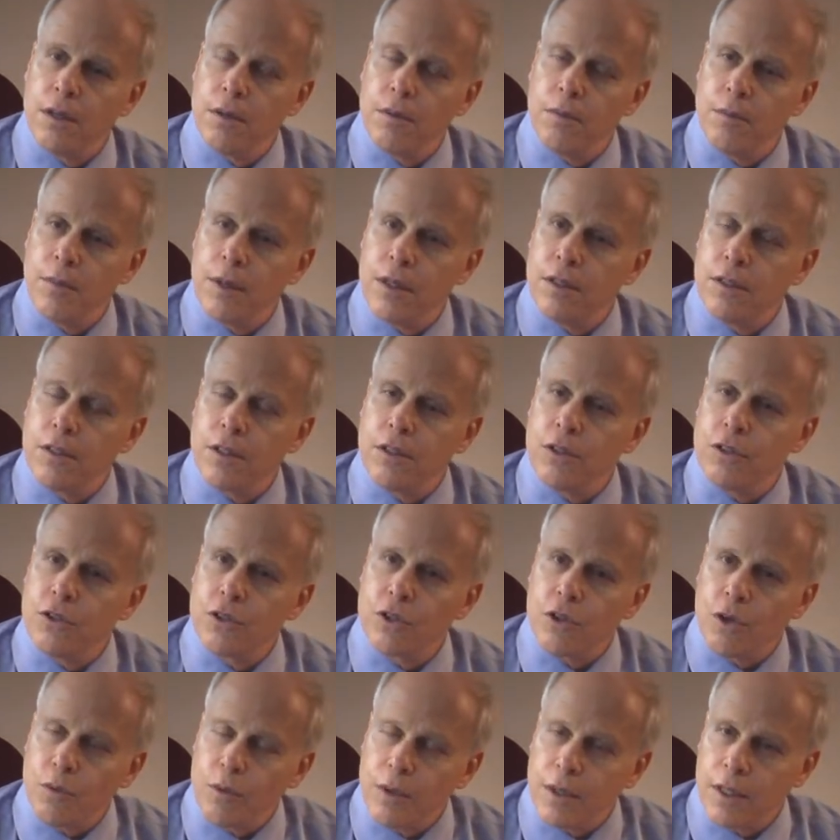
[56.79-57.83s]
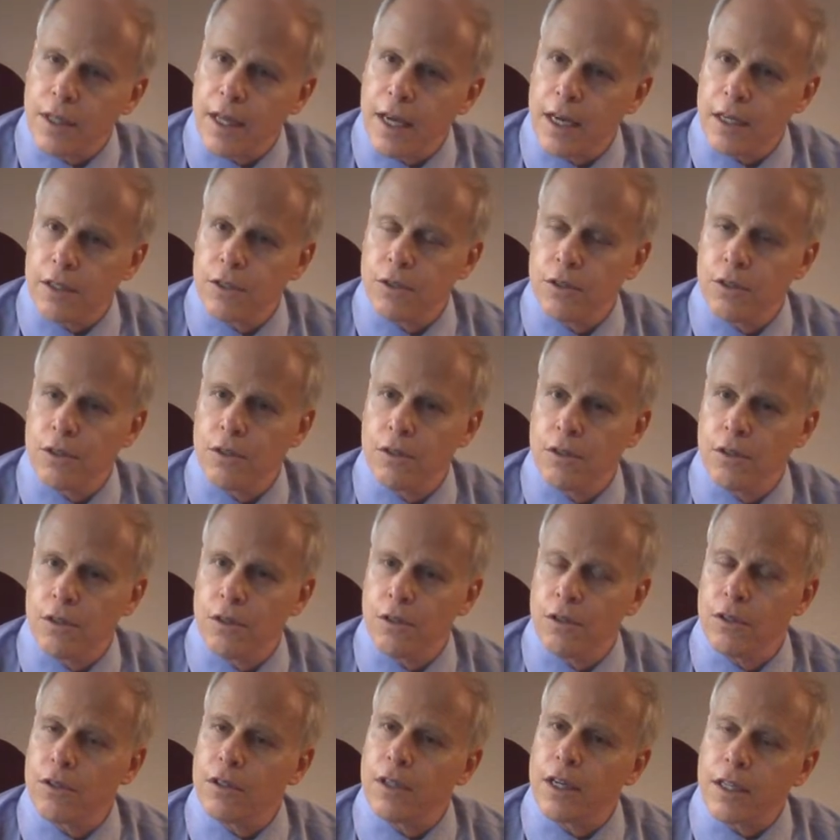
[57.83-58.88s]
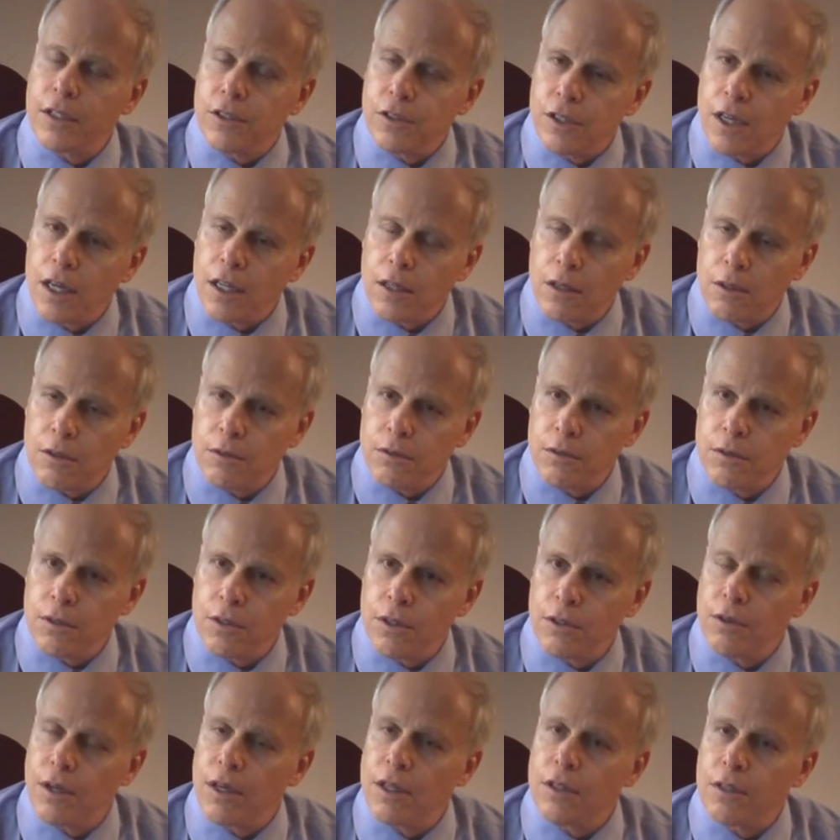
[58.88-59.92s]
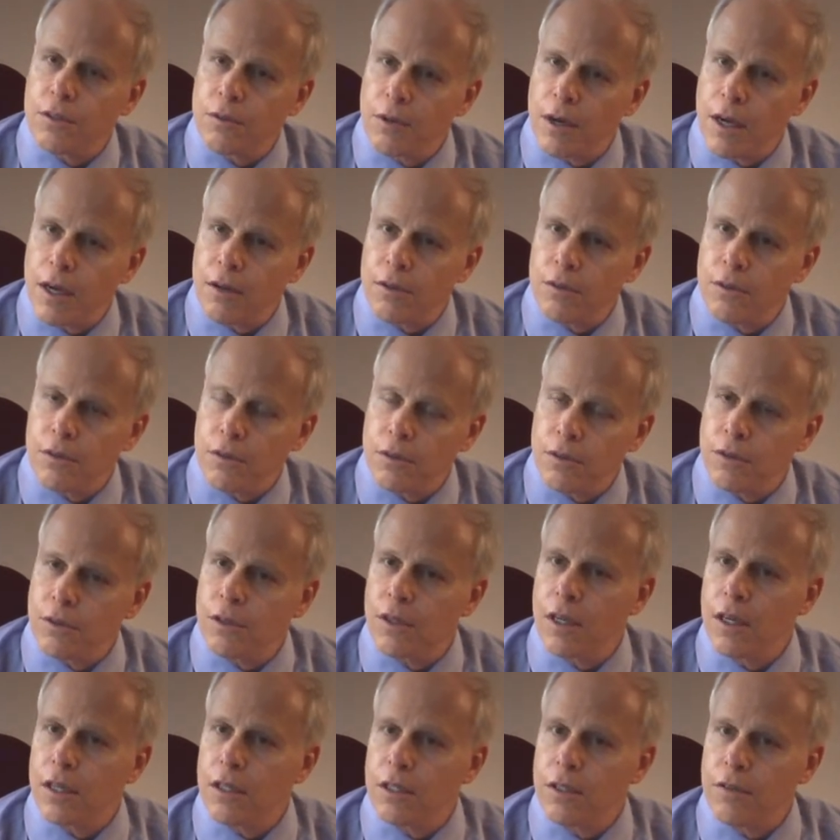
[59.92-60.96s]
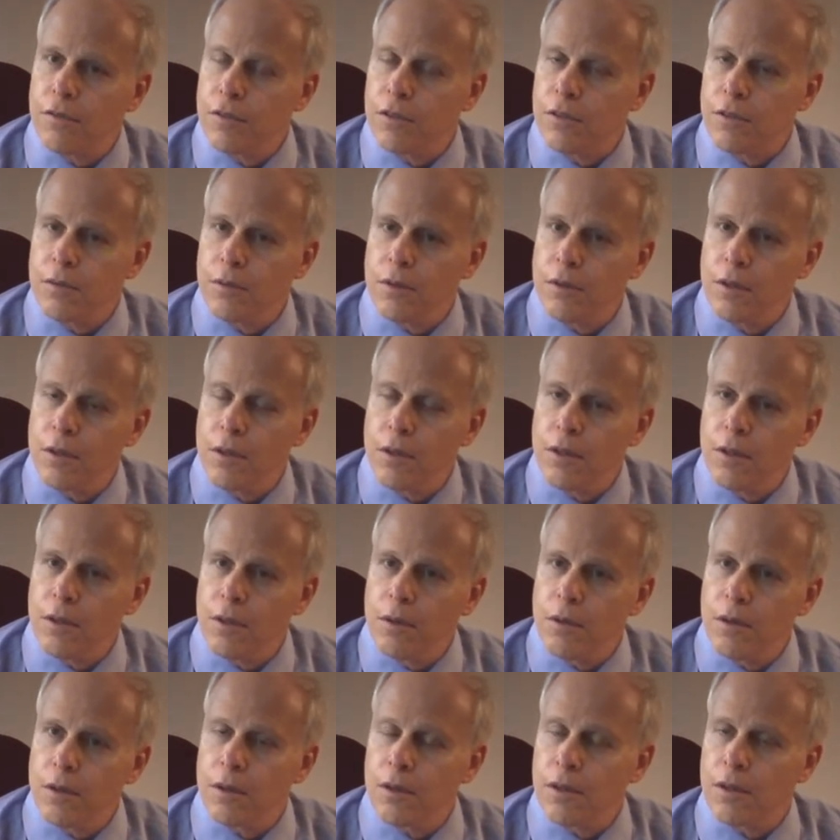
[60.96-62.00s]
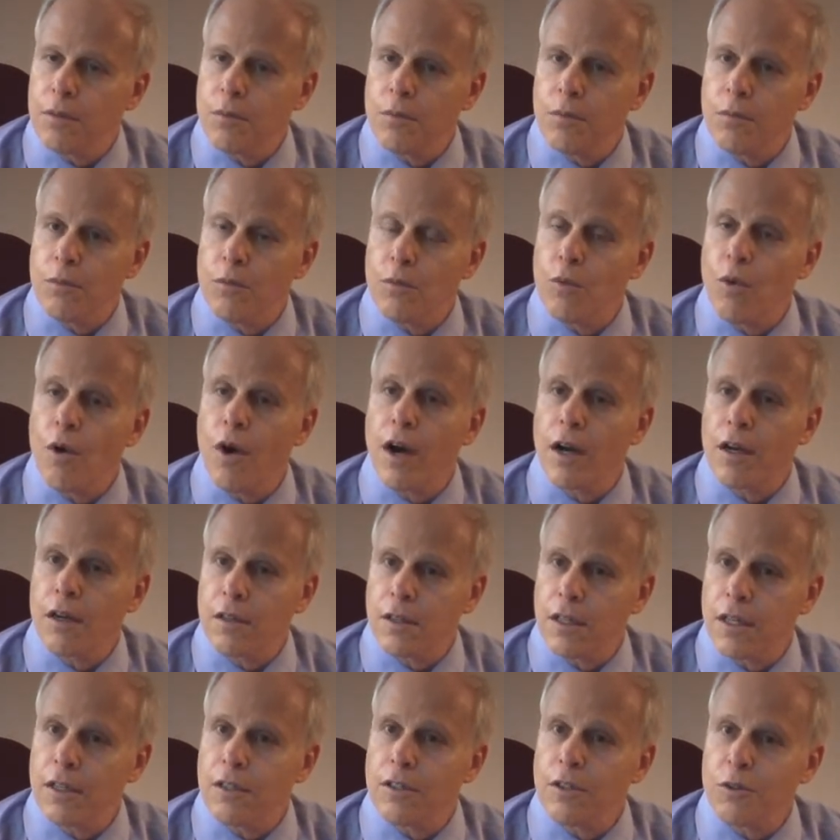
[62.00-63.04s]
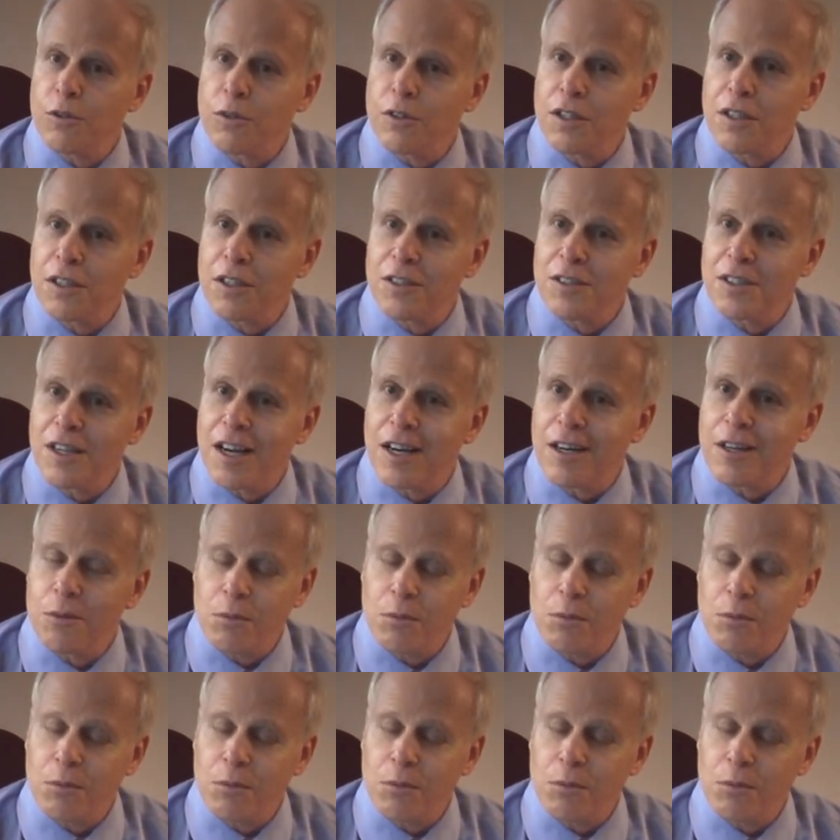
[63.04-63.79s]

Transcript: means that you're so relaxed, you're like Jell-O, you're on the ground, you can't even walk, let alone kick a soccer